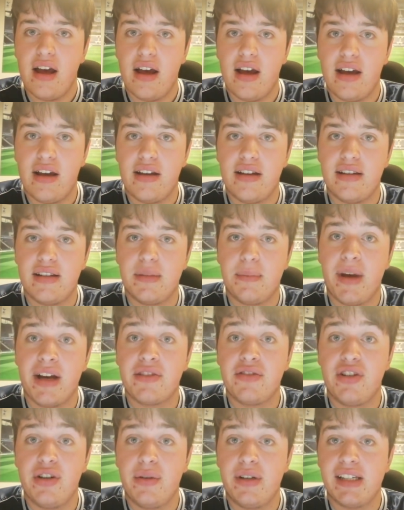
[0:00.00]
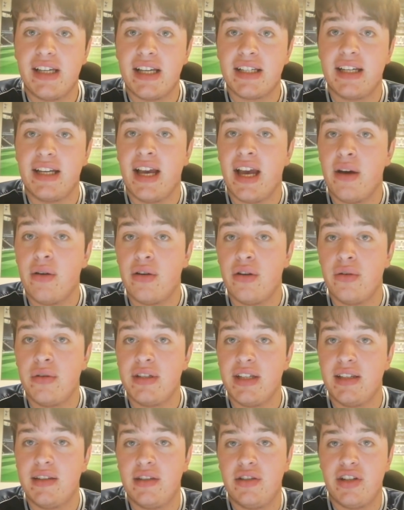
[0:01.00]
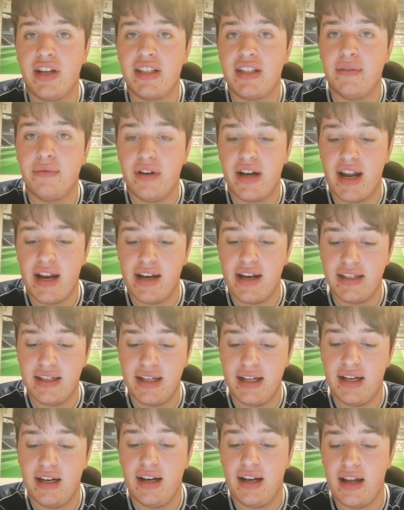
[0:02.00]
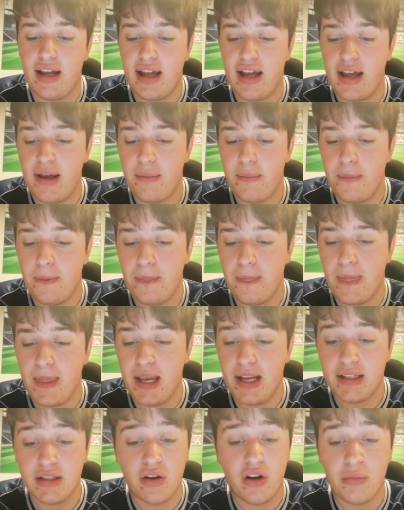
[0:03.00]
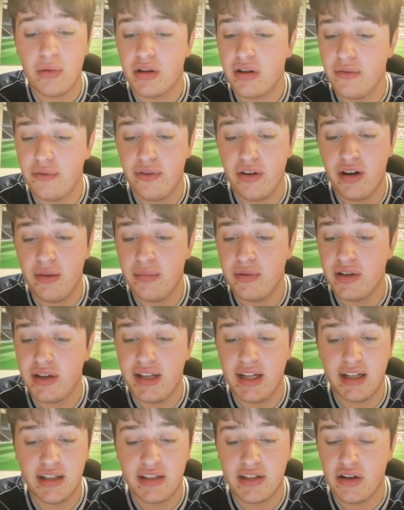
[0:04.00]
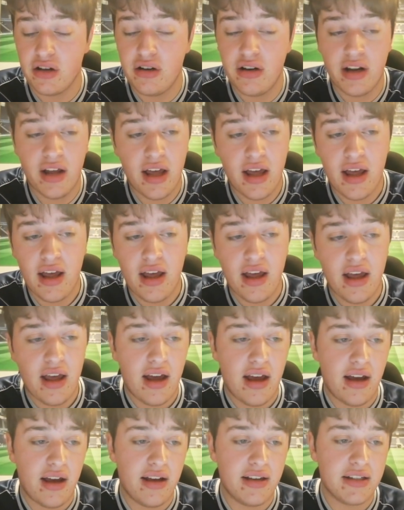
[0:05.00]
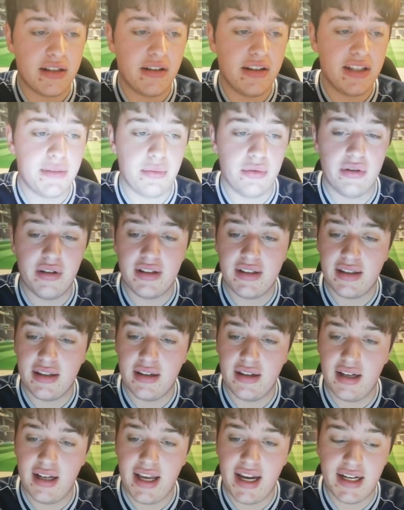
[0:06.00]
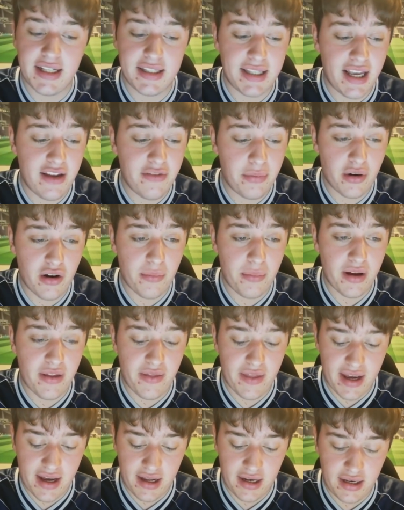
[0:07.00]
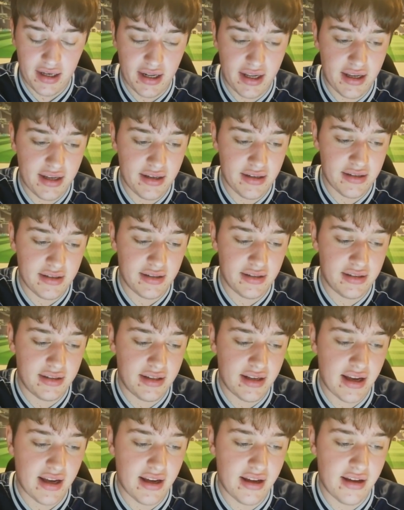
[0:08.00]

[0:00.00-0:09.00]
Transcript: as Max Duke is asking, how close is the Gedson Fernandes deal? It's all but confirmed. I think it's done. Sky Sports, the latest they've put up on that is,